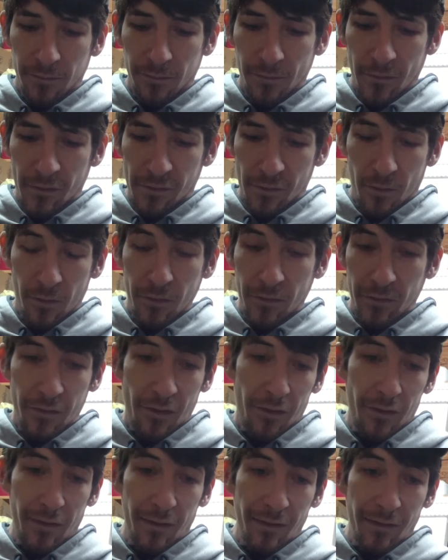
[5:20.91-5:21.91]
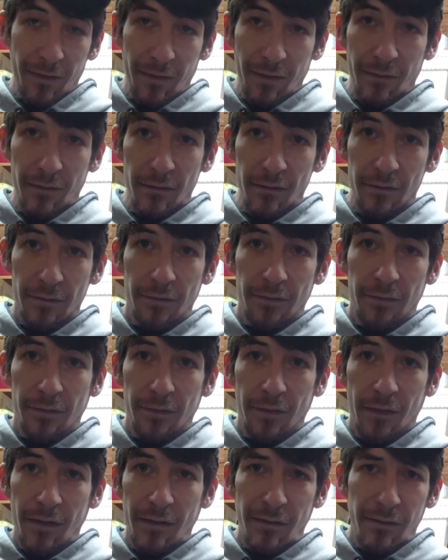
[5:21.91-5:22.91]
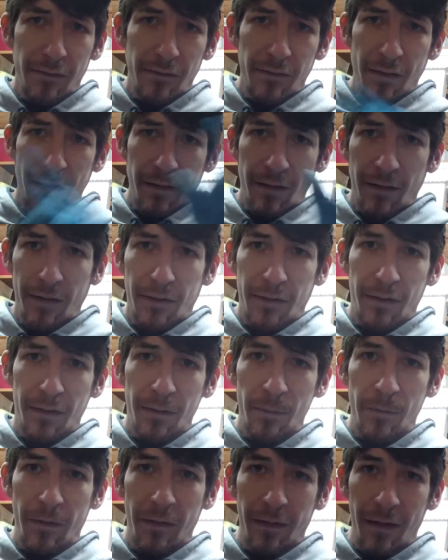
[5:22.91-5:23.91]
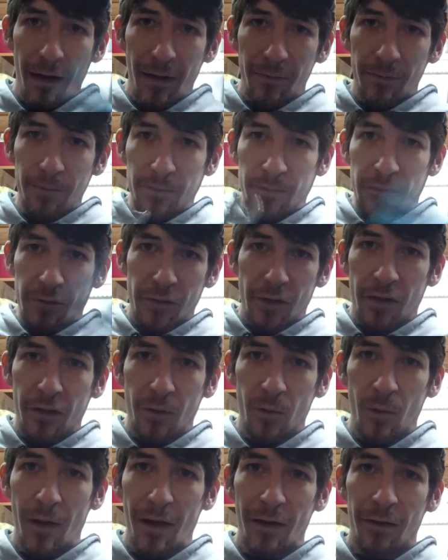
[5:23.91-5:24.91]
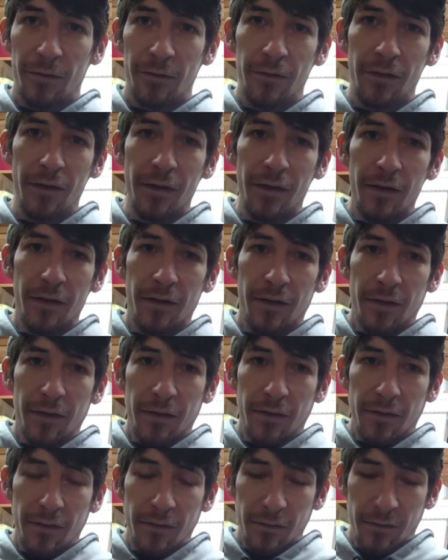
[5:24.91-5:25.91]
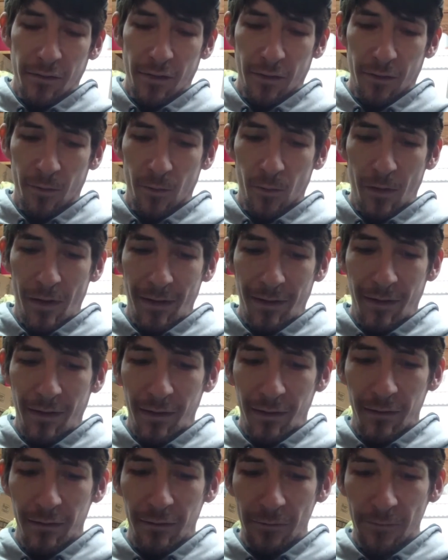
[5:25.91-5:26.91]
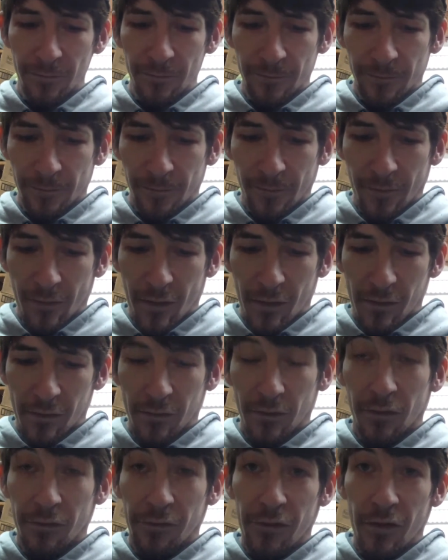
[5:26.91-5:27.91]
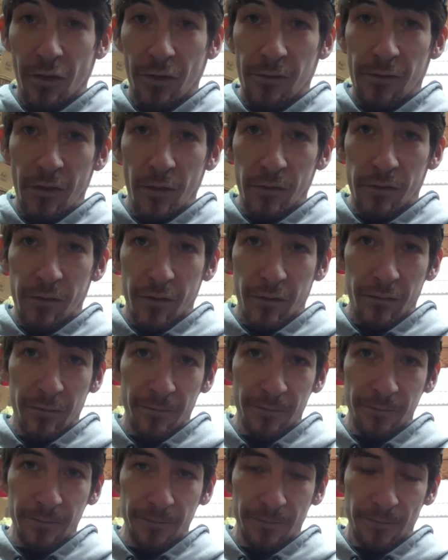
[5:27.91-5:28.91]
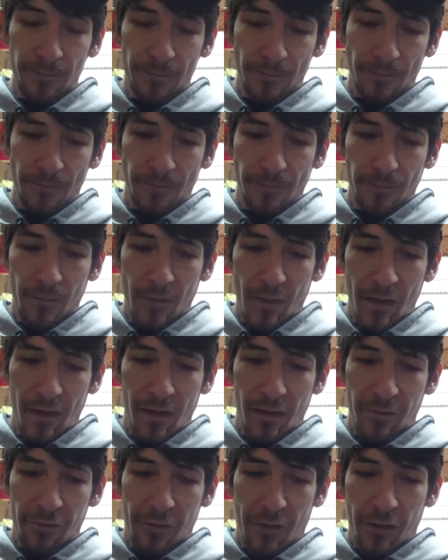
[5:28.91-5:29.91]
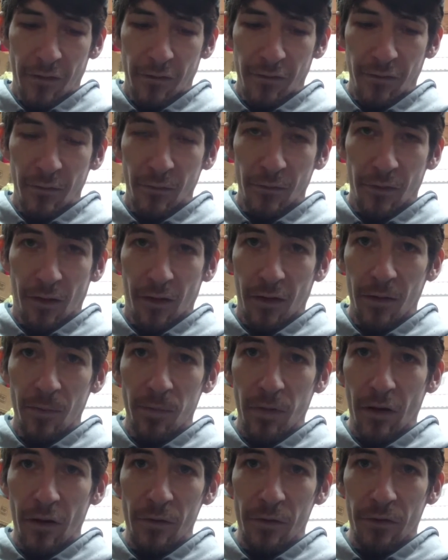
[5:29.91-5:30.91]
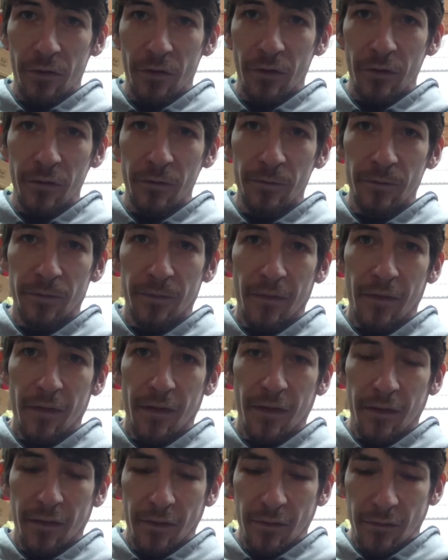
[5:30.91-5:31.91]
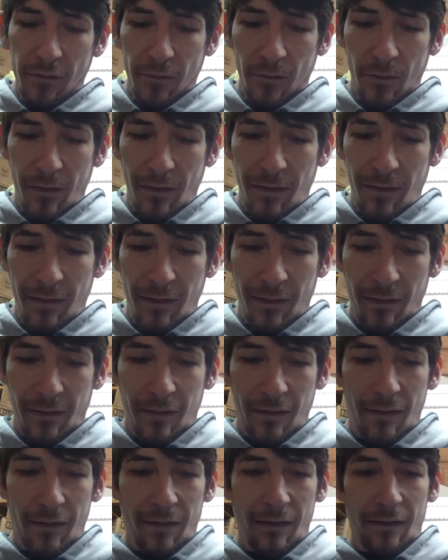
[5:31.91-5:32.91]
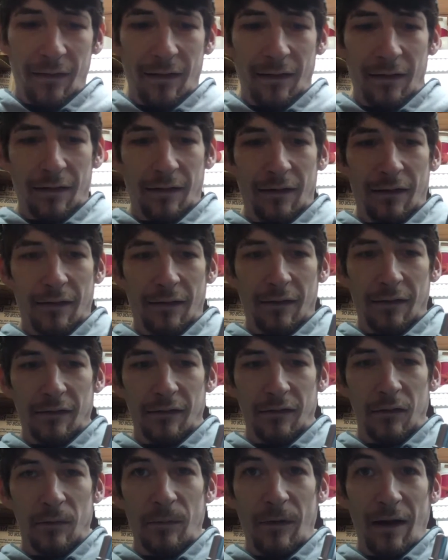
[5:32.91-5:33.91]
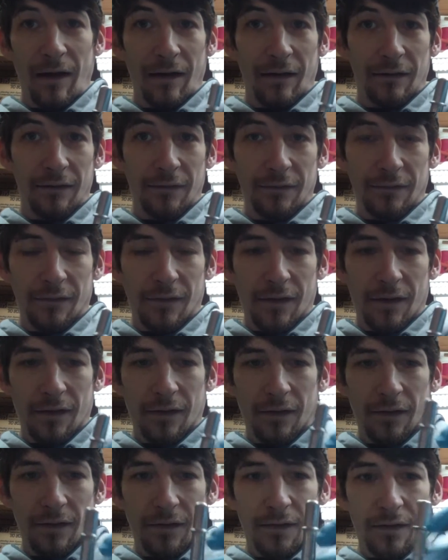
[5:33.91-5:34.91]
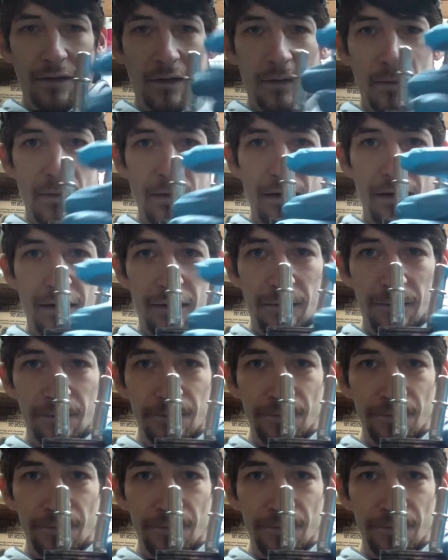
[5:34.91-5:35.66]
It's oil that's already in the engine. Just sucking it up that got slung around. So what I did, use a fuel filter. And at first it was hard to blow through. So what I did, I cut it like a soup can up here